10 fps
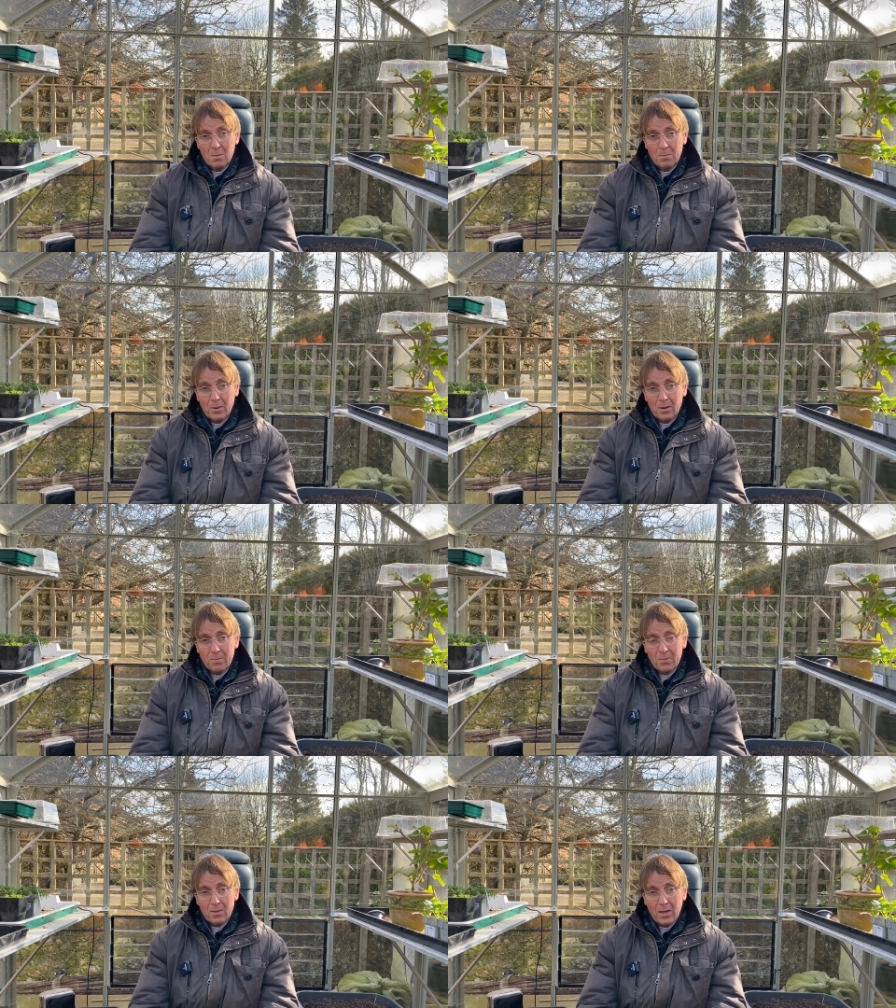But
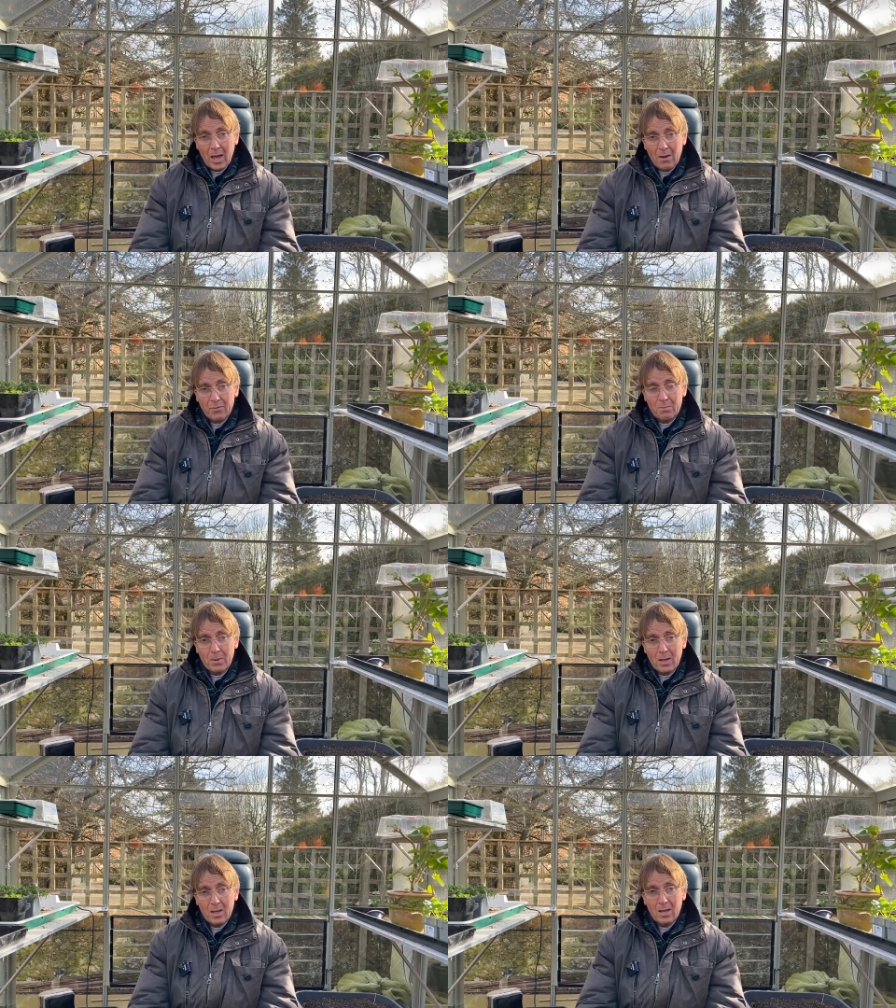they have to
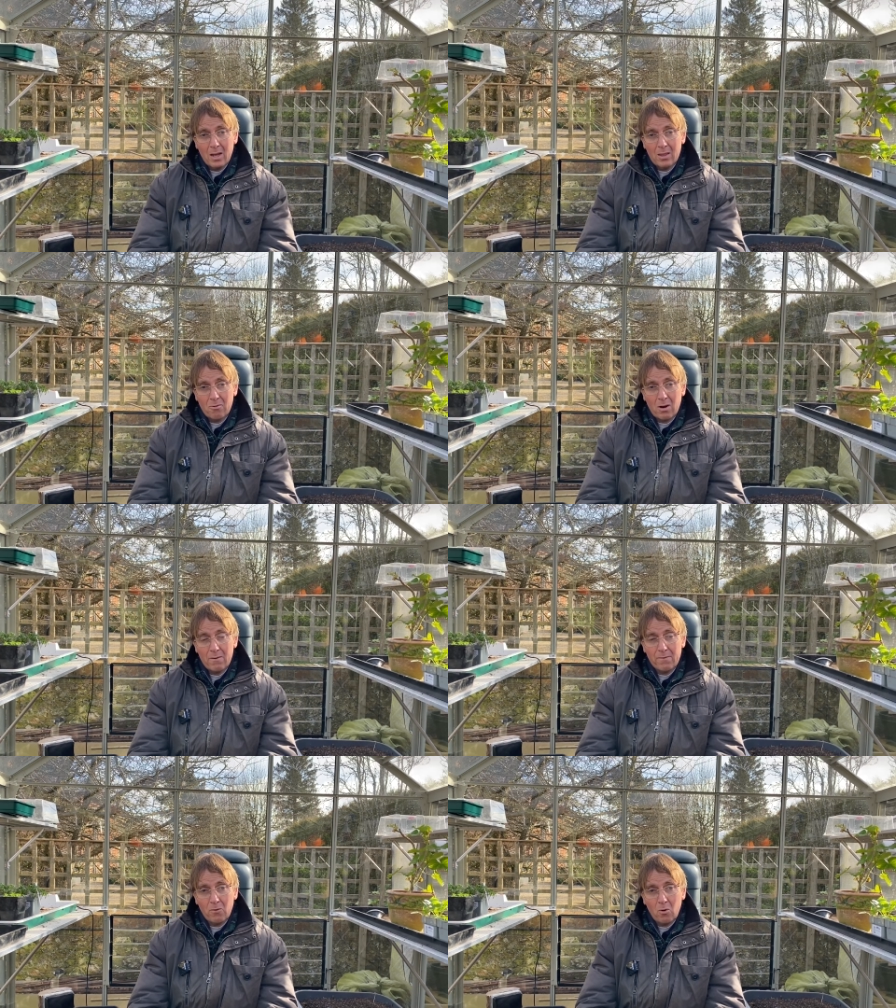be in the right
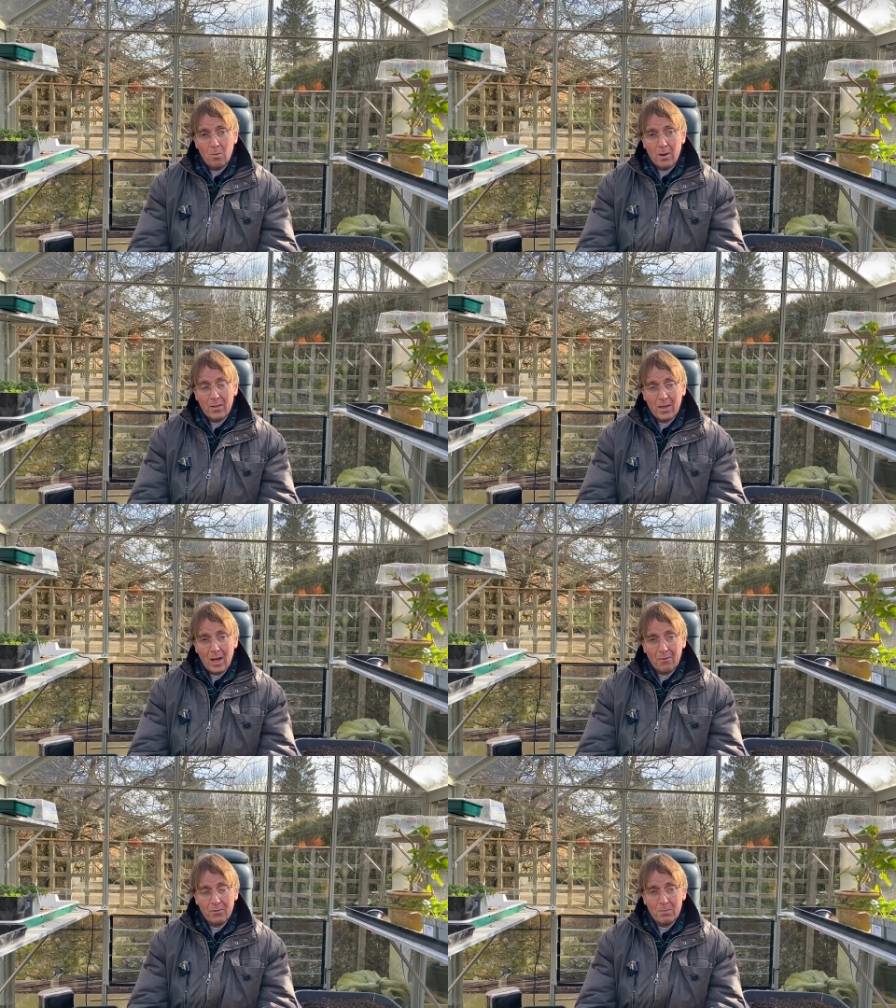form and they
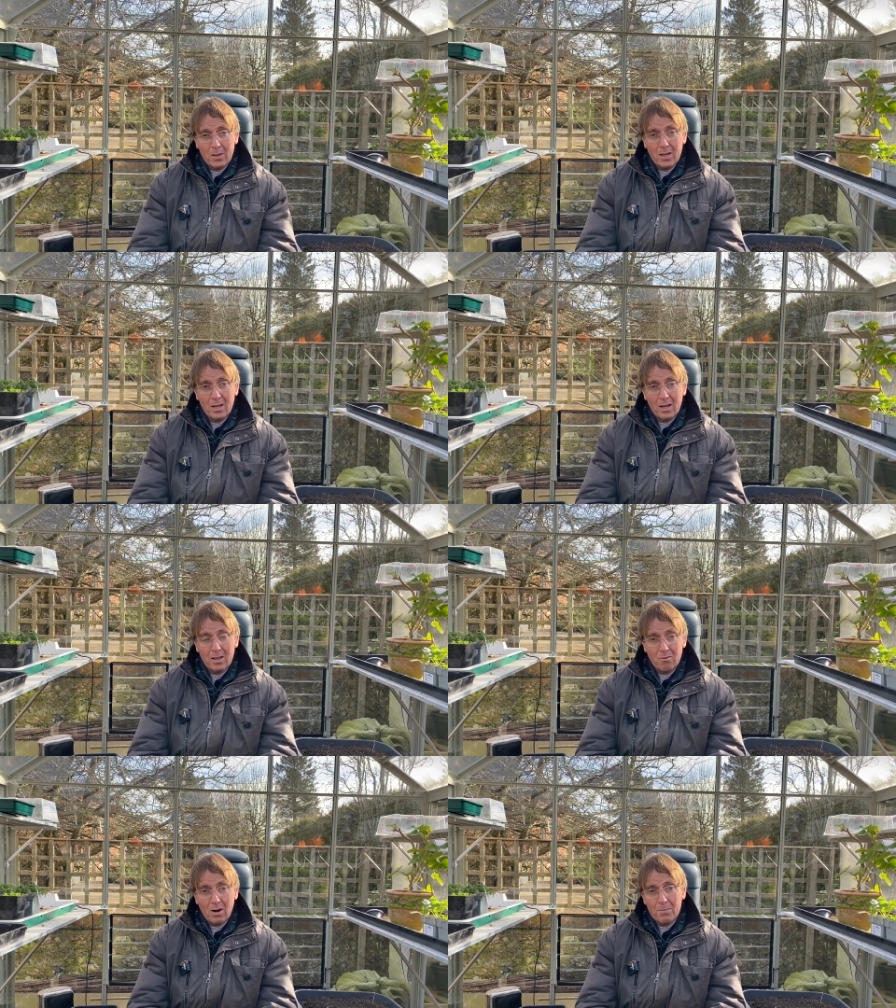have to be in
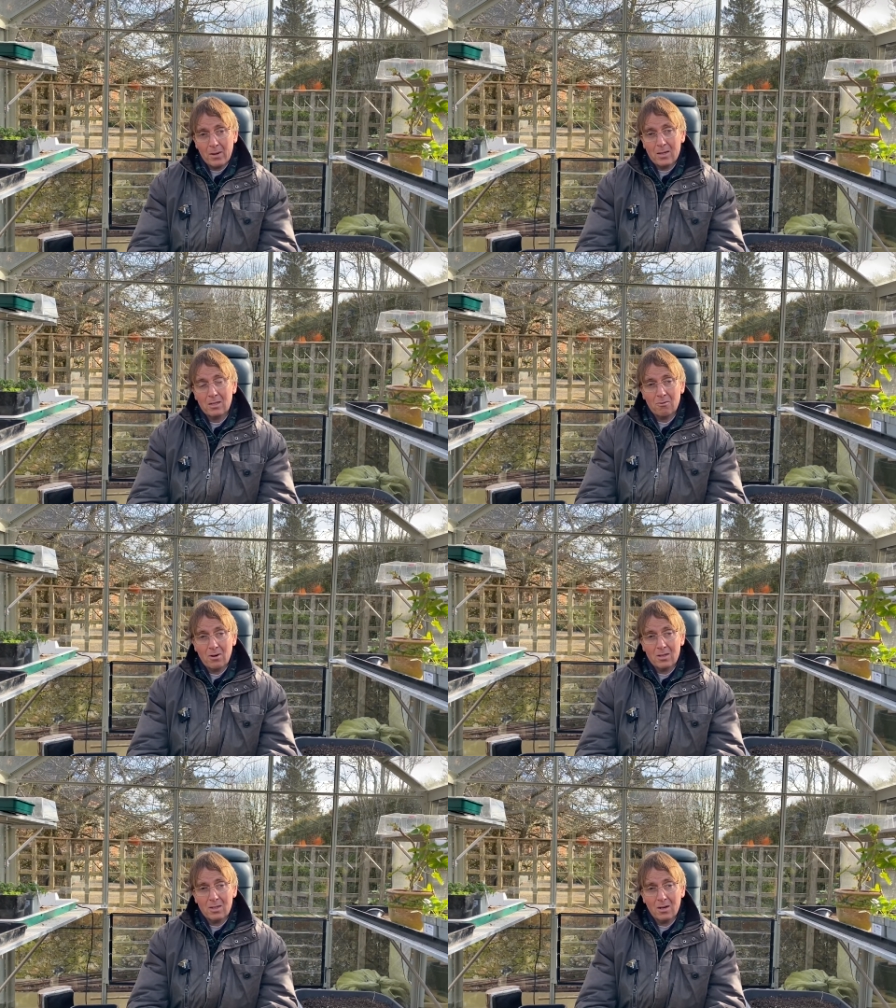the right place at the
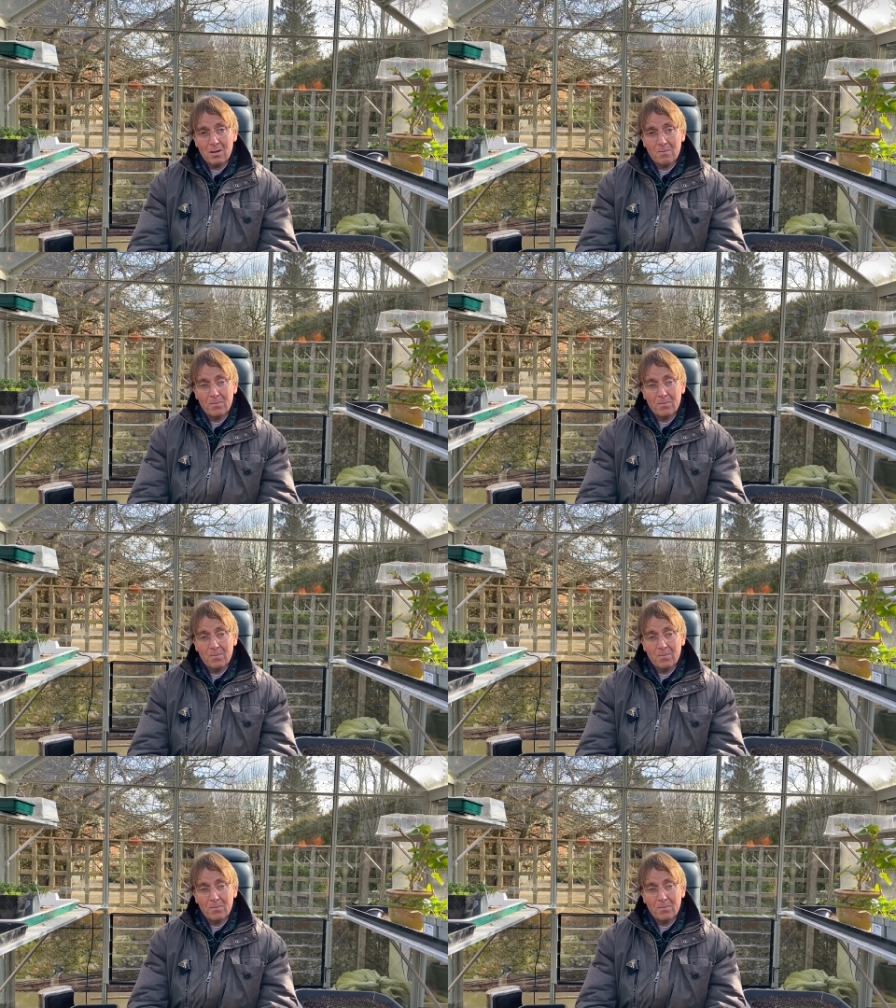right time.